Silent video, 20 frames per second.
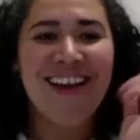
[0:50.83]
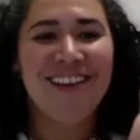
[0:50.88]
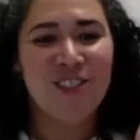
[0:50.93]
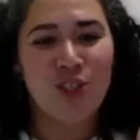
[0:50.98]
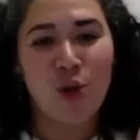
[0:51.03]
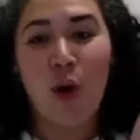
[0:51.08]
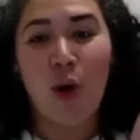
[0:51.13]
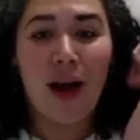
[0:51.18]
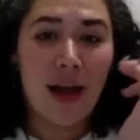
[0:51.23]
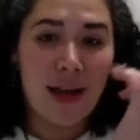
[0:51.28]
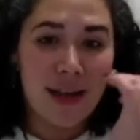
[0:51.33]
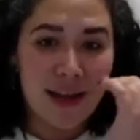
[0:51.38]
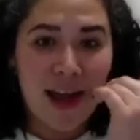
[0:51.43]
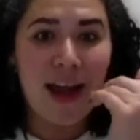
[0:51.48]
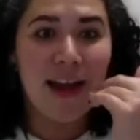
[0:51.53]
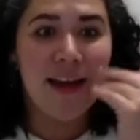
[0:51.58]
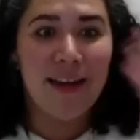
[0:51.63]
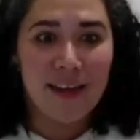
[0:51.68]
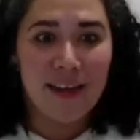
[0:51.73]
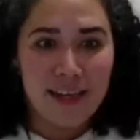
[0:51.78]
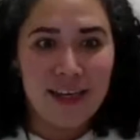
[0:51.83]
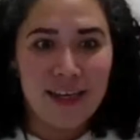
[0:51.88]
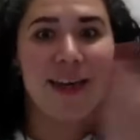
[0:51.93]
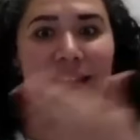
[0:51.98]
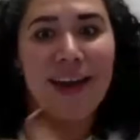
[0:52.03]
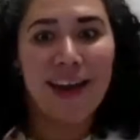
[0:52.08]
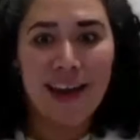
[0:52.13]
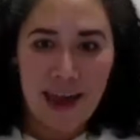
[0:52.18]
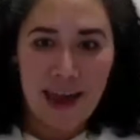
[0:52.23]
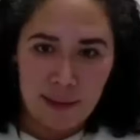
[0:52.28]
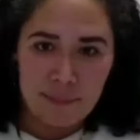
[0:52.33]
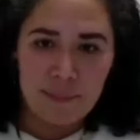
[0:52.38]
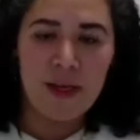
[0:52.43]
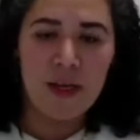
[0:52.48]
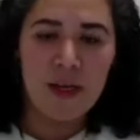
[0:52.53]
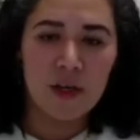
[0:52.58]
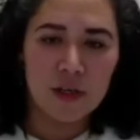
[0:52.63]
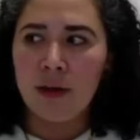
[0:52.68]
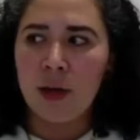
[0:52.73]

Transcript: So I kind of needed a gap year.